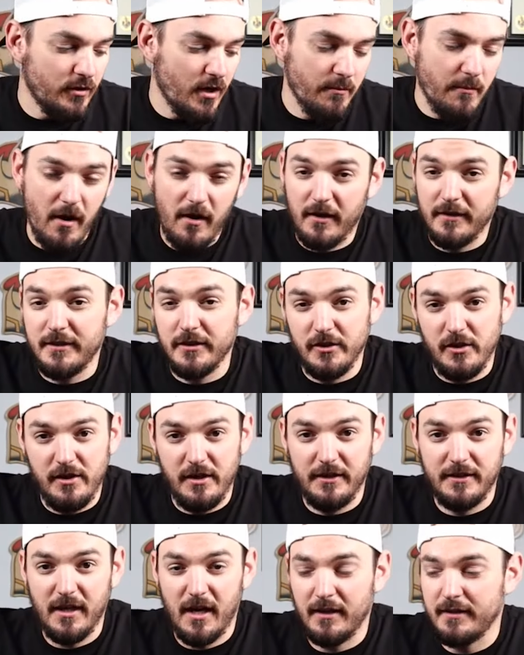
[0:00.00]
I'm not gonna tell you any
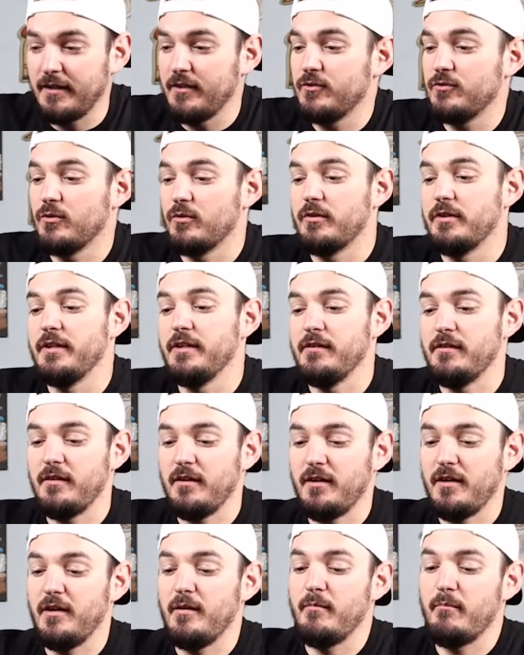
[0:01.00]
Thailand stories.
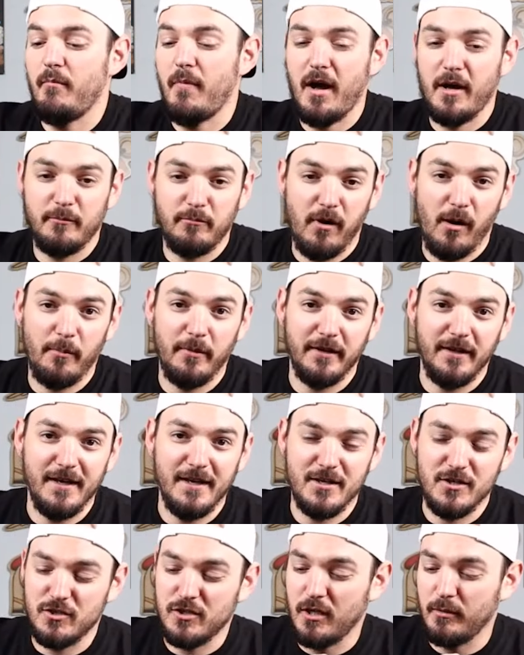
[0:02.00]
Um, I'd probably get
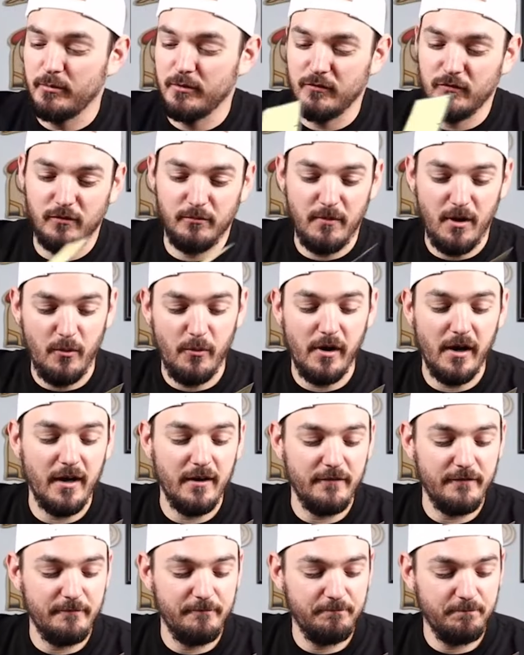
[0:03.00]
in trouble from my wife.
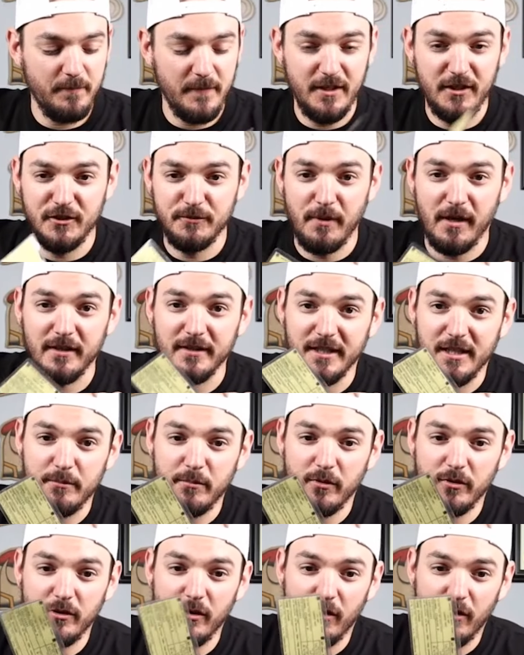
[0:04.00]
Here's my
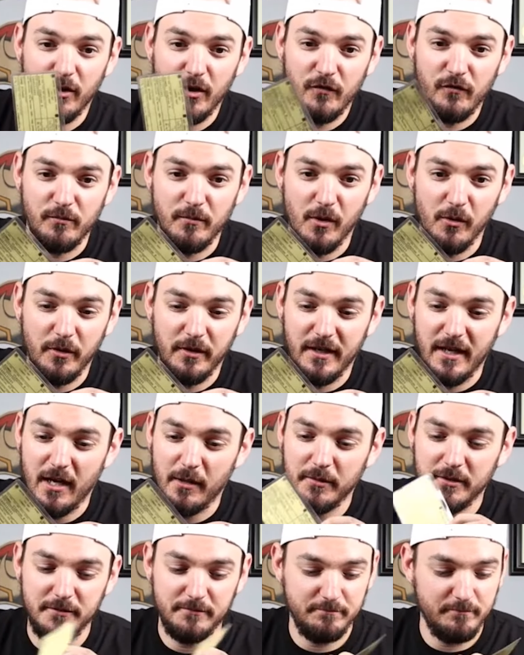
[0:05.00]
Libo card from
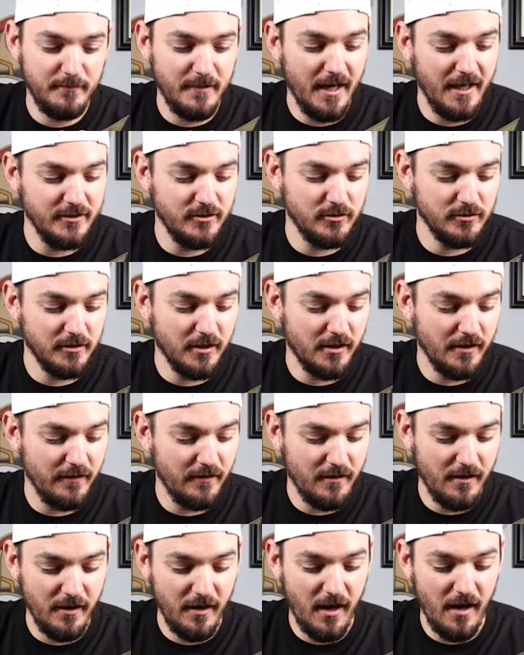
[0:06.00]
Okinawa. I still got
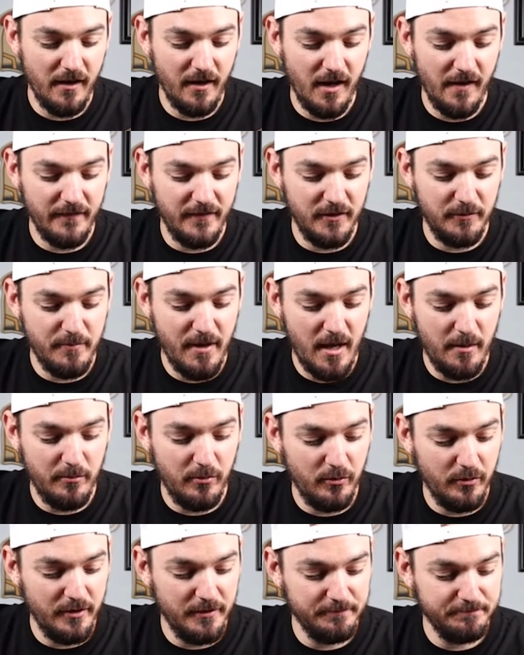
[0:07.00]
I got got this bad
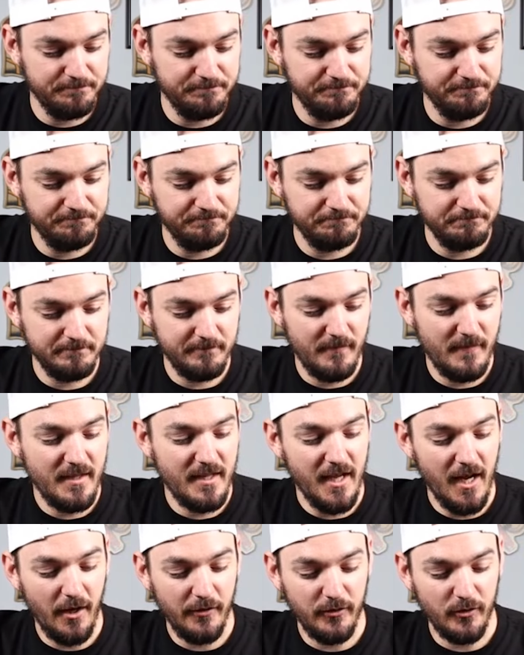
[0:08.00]
boy.
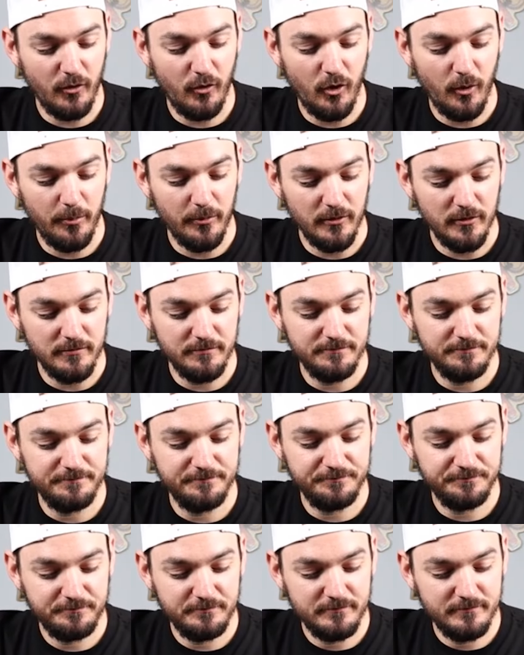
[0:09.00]
I was a corporal.
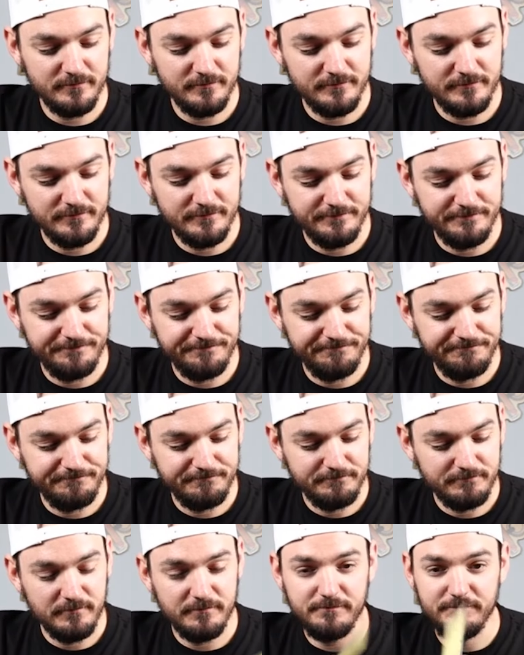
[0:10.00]

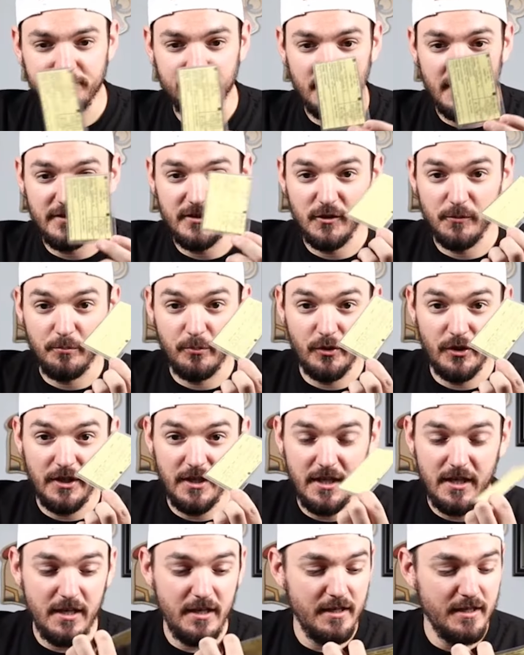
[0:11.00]
Hmm, this is
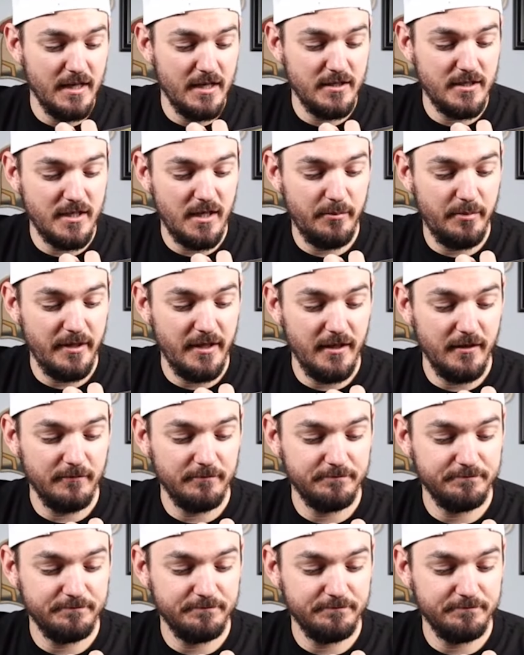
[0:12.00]
pre NJP.